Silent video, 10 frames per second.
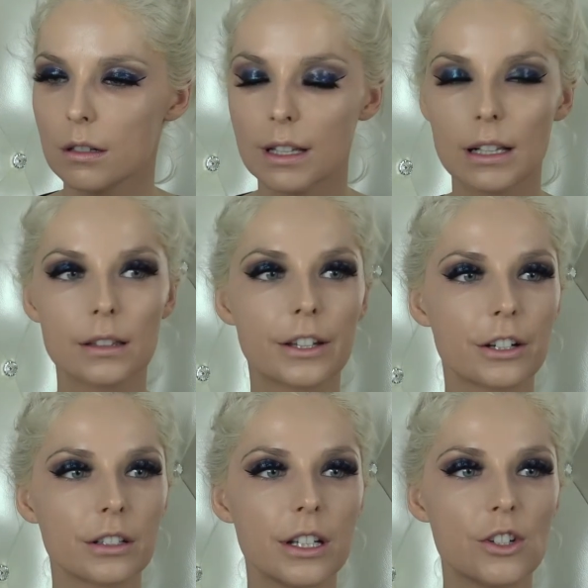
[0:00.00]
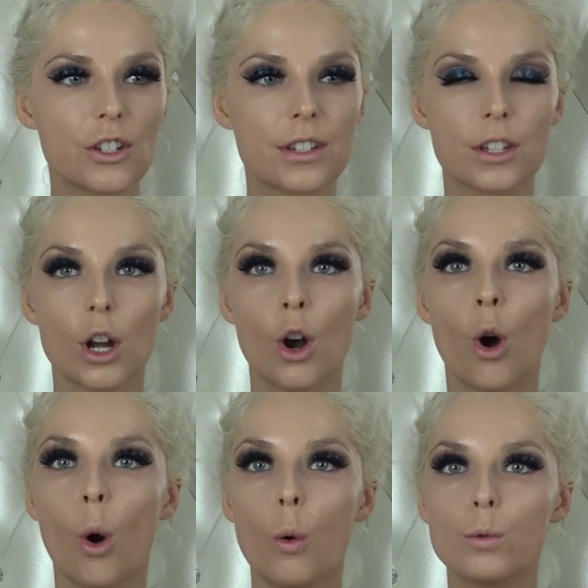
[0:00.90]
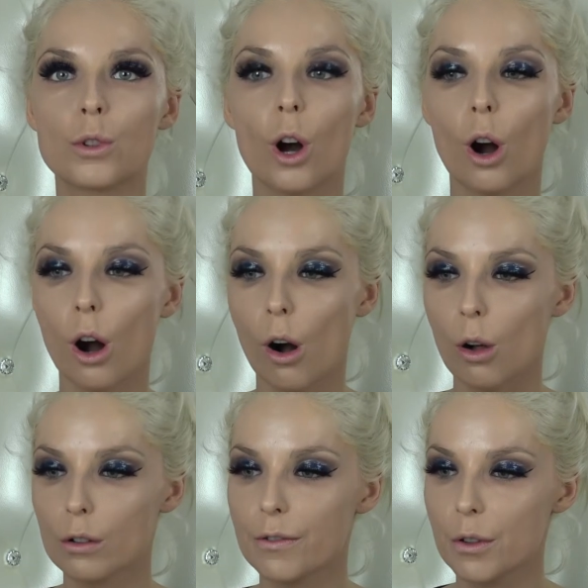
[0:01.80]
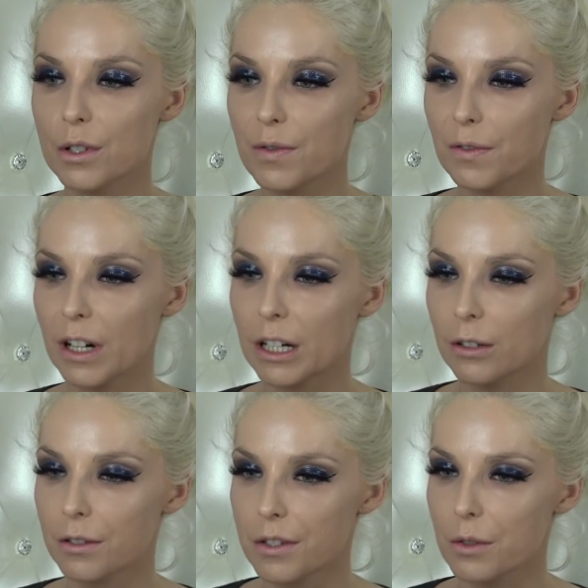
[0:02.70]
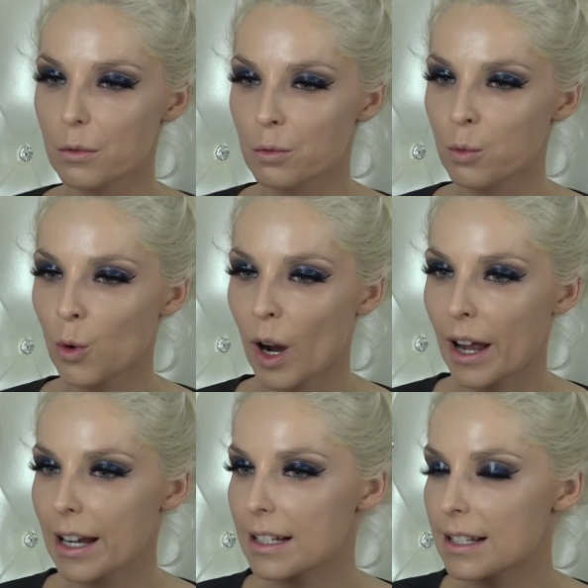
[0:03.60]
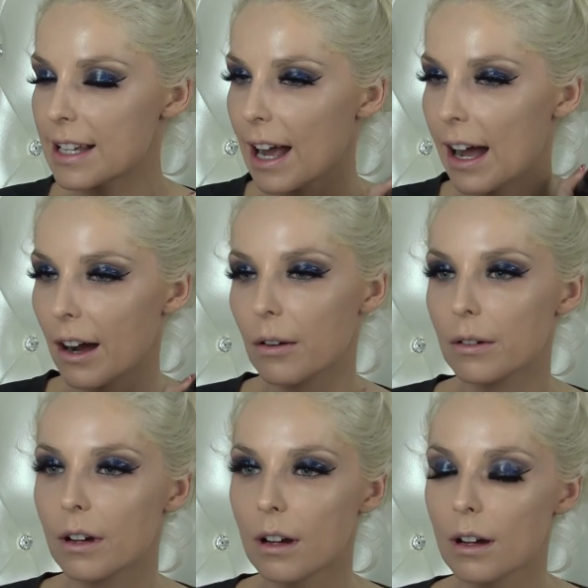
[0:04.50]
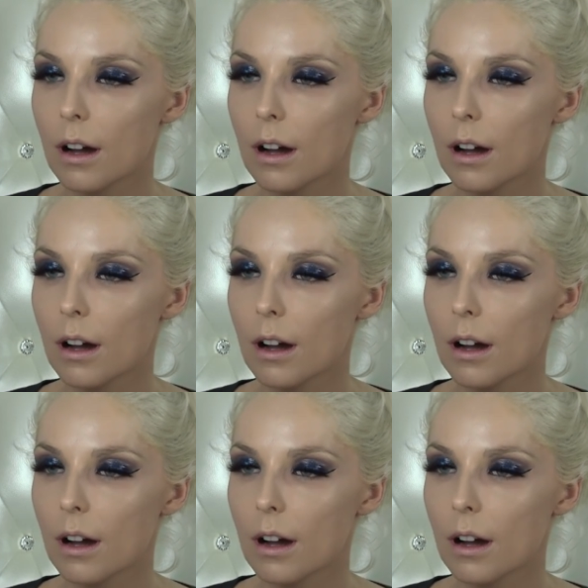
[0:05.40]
That literally just toned all of those freckles right down.